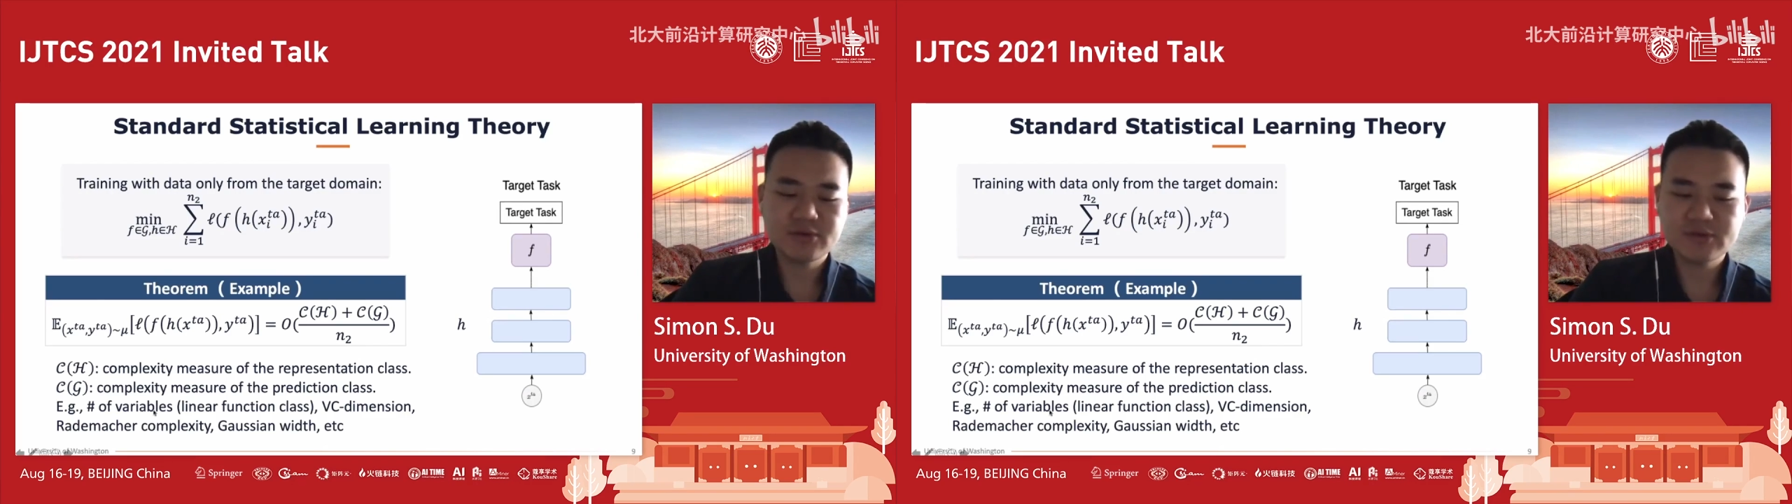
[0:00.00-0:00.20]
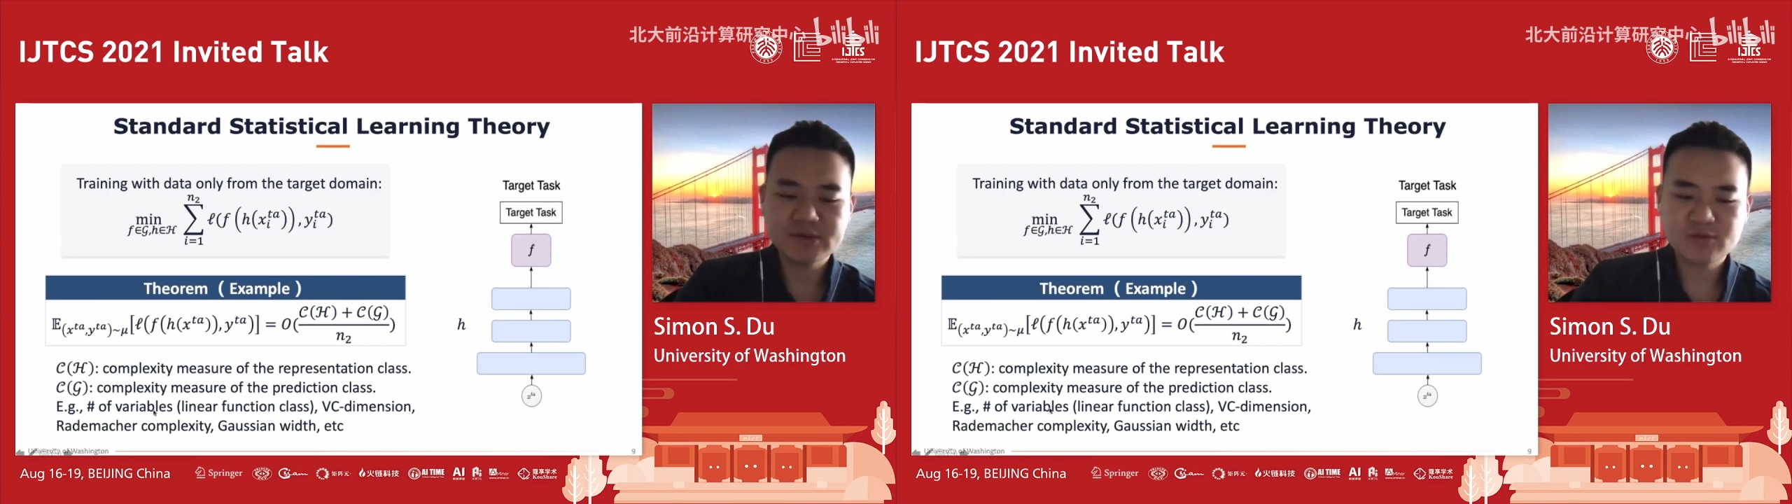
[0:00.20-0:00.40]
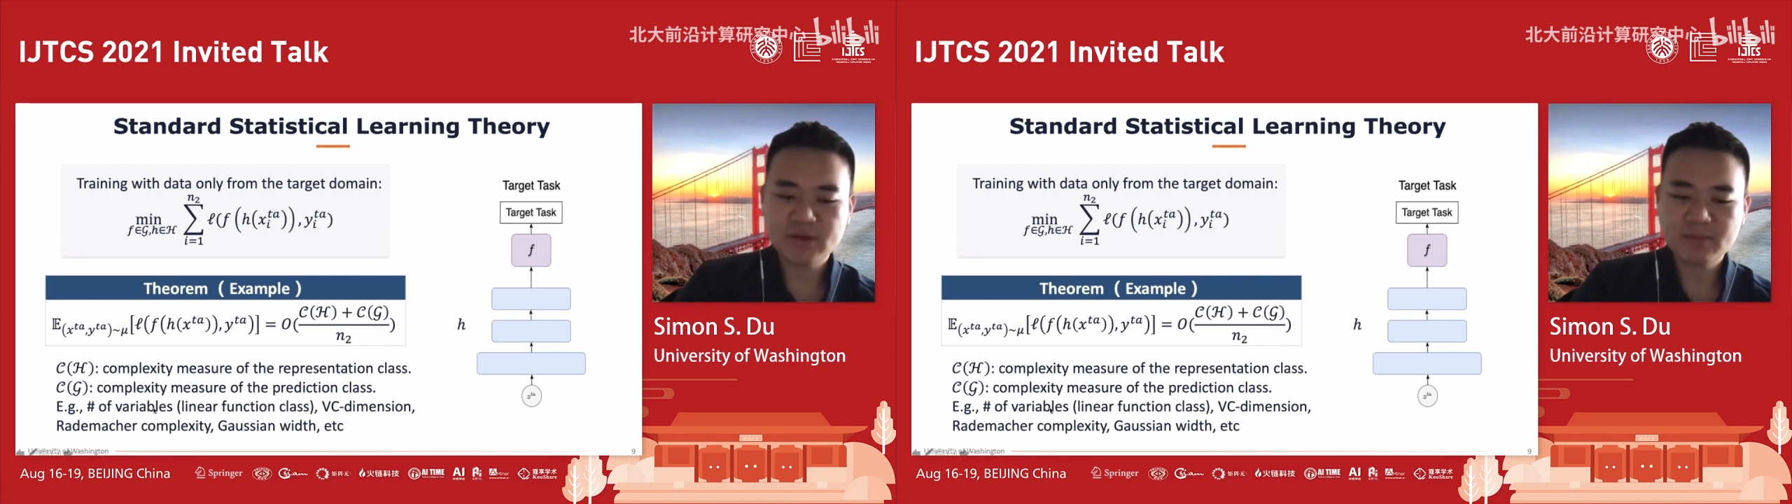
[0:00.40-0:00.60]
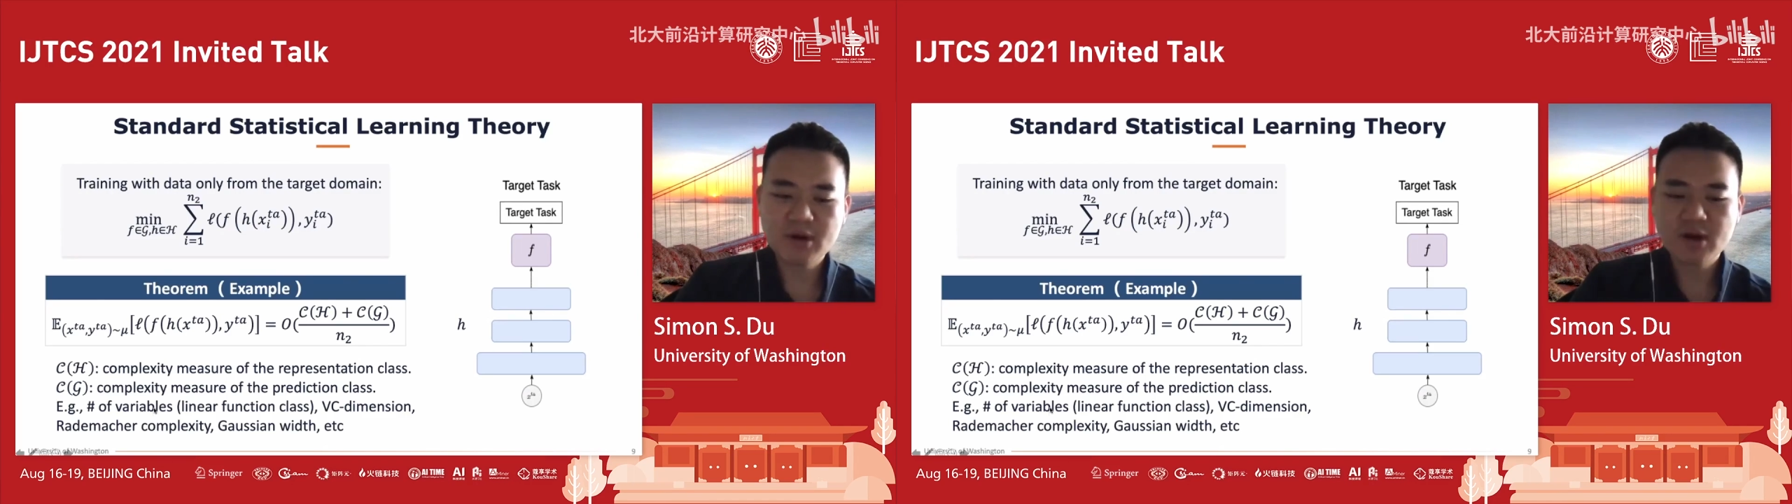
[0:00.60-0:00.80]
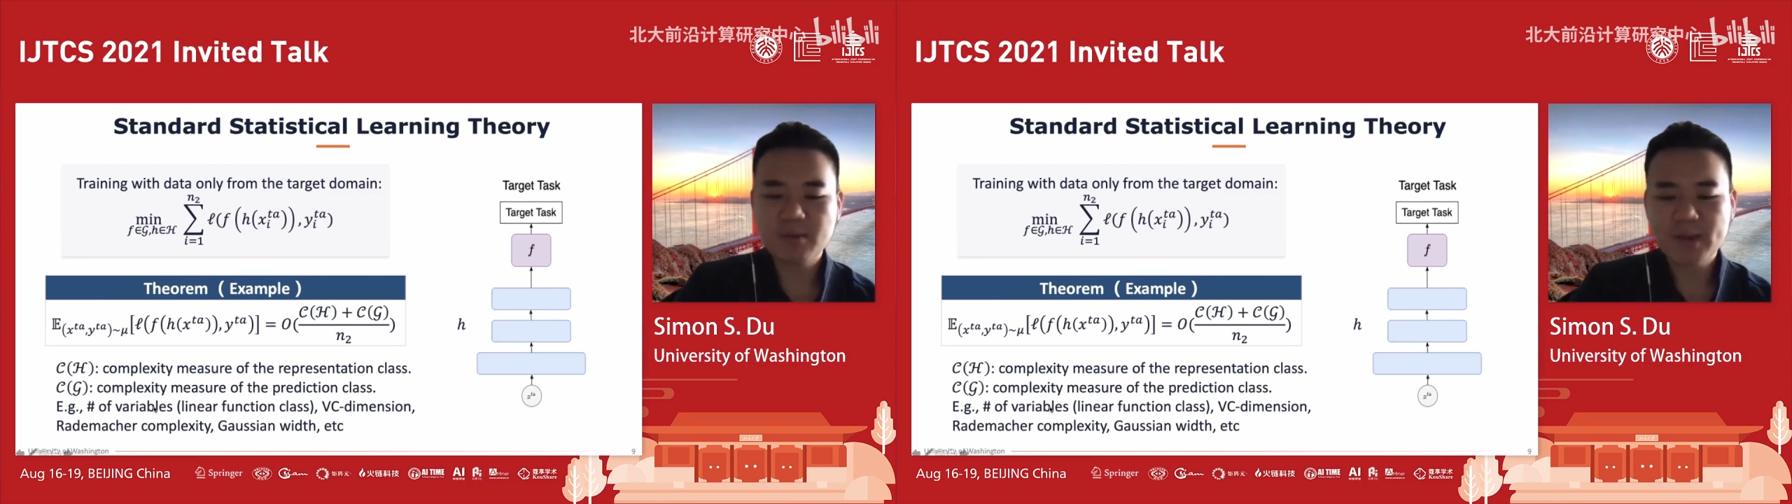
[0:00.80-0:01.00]
use the
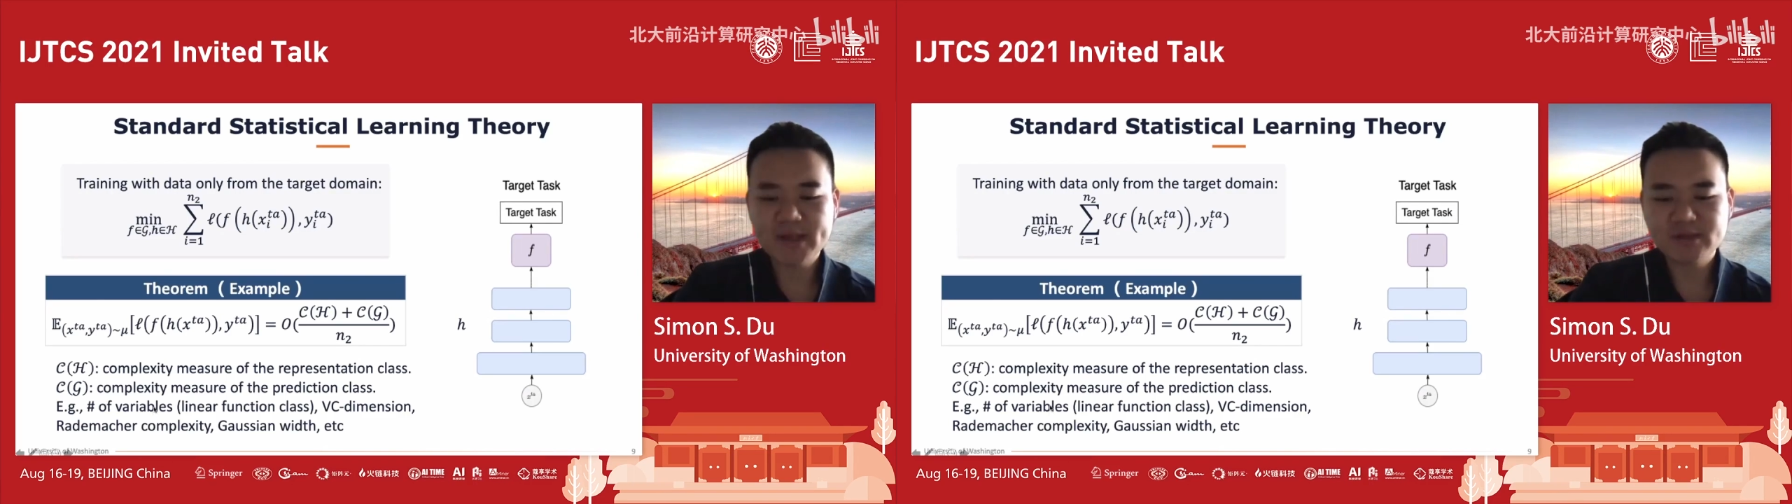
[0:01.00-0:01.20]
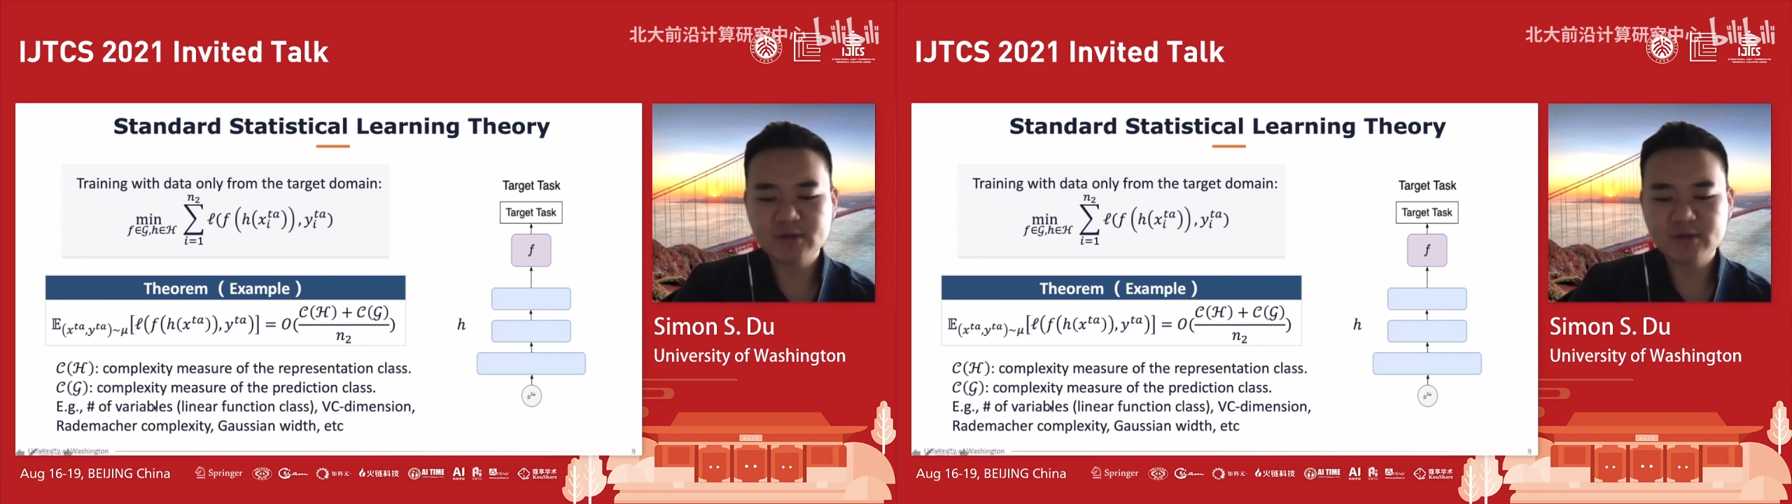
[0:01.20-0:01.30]
Markov complexity or